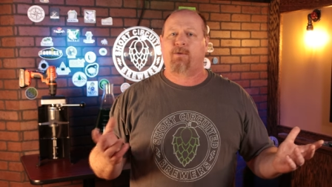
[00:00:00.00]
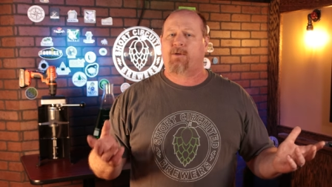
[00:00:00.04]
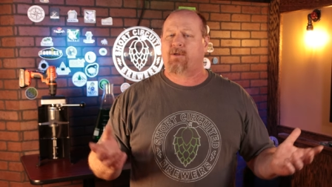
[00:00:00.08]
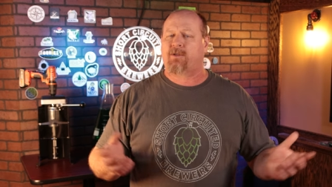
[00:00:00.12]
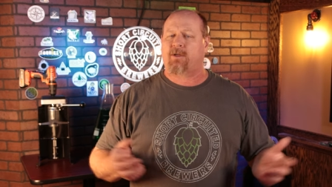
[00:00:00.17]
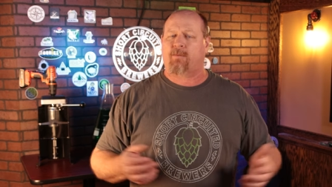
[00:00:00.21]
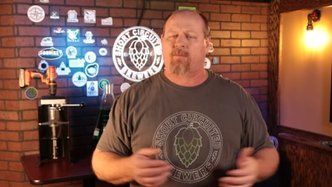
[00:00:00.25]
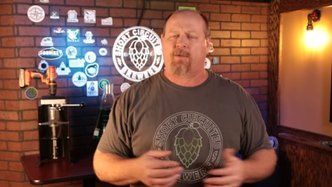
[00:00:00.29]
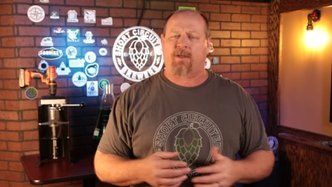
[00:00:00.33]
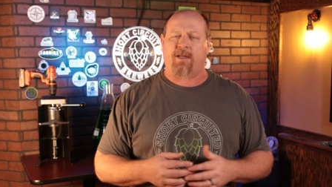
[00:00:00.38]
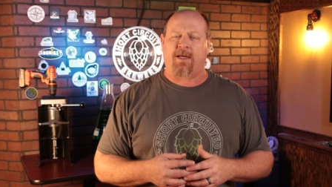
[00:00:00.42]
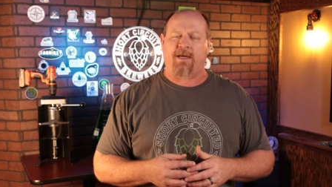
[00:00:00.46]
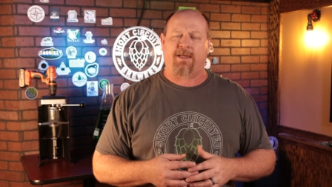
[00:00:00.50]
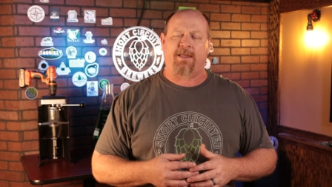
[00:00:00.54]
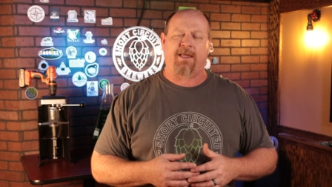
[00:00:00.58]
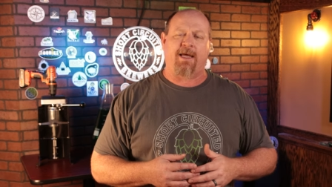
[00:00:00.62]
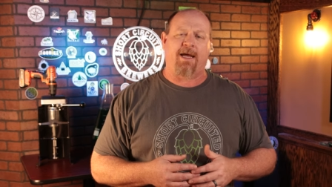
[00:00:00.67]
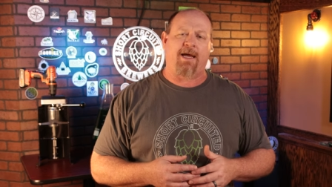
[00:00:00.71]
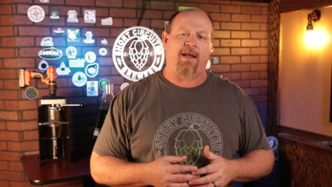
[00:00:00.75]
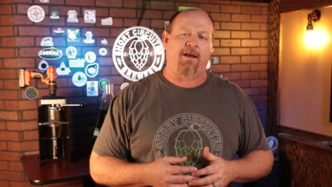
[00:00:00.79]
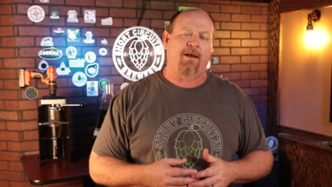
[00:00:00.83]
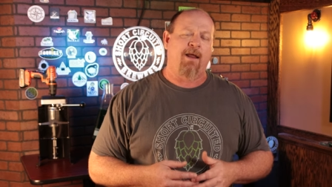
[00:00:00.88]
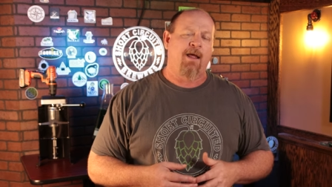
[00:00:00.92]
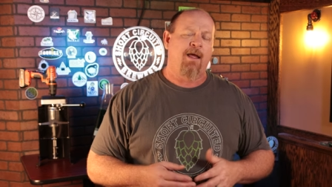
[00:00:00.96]
or something like
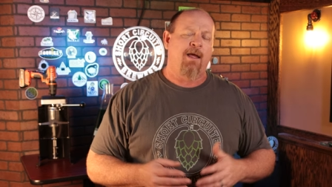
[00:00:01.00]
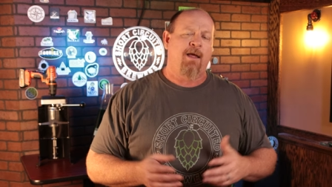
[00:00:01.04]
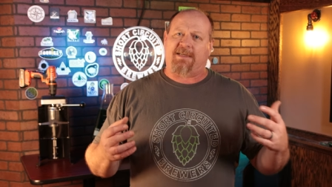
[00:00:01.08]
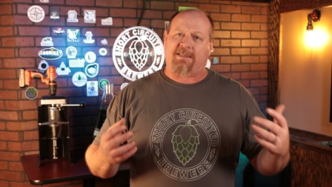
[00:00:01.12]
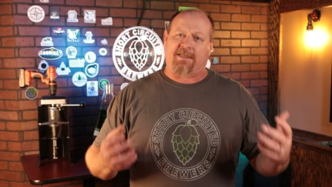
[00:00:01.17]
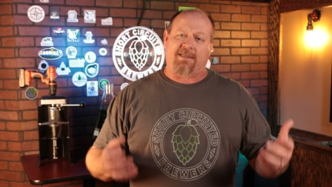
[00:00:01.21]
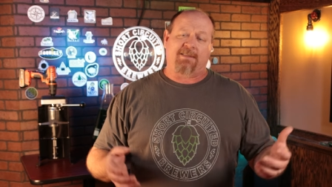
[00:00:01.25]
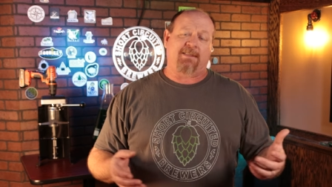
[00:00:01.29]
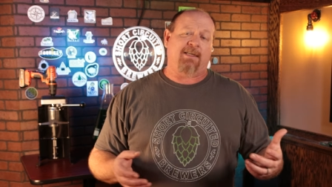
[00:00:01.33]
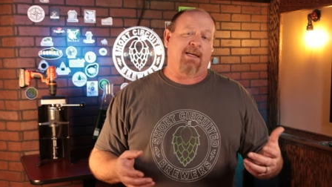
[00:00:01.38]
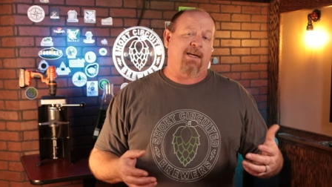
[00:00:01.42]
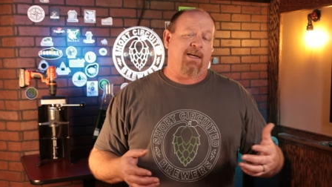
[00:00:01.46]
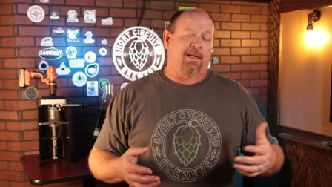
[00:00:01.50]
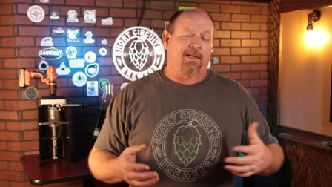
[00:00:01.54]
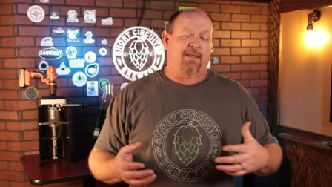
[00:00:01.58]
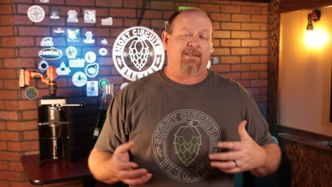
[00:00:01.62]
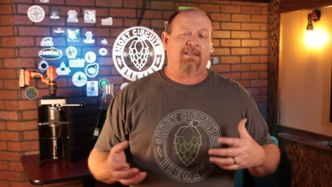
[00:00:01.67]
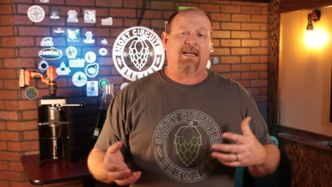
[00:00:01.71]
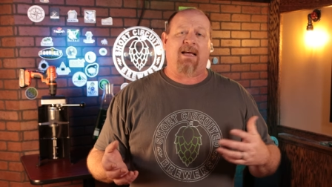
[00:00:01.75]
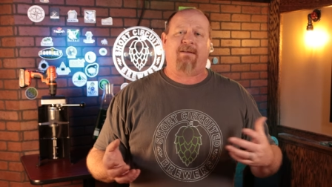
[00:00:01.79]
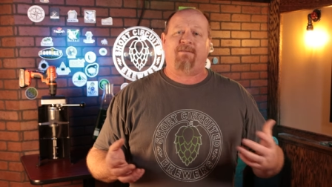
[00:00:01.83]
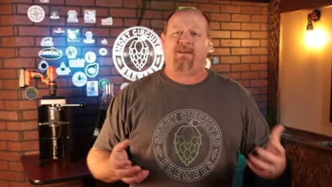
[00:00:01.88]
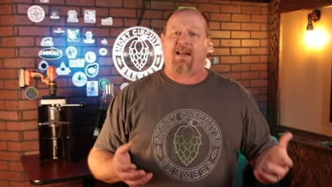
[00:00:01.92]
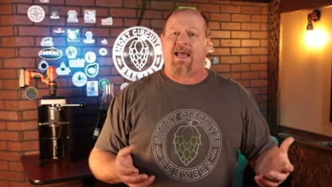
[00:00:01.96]
that. Um, as I said, it
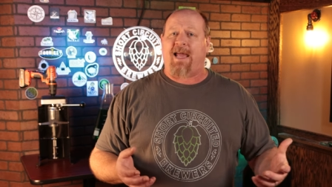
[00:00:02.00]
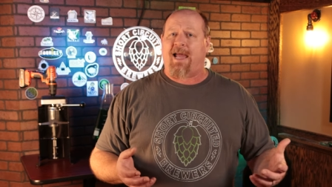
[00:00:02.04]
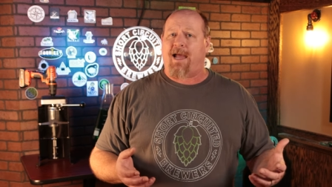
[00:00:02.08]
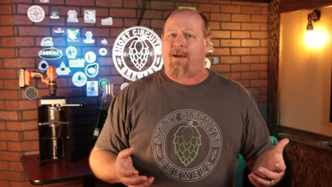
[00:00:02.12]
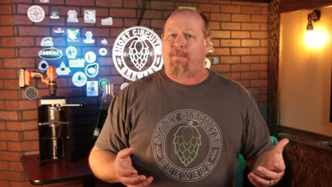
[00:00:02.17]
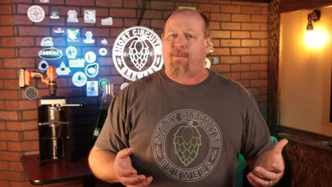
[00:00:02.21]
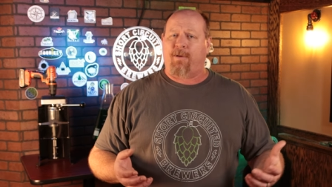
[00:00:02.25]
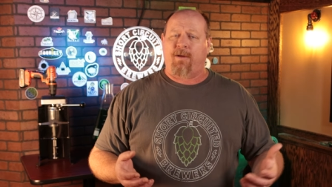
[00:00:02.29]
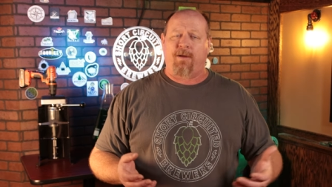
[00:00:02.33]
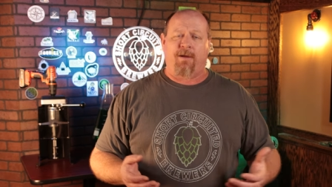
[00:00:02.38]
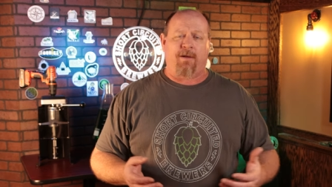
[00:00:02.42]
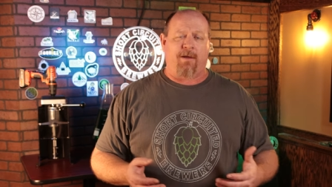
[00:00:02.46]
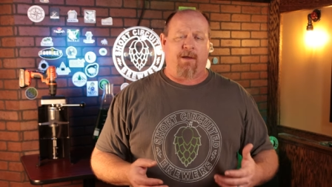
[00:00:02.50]
does have an app.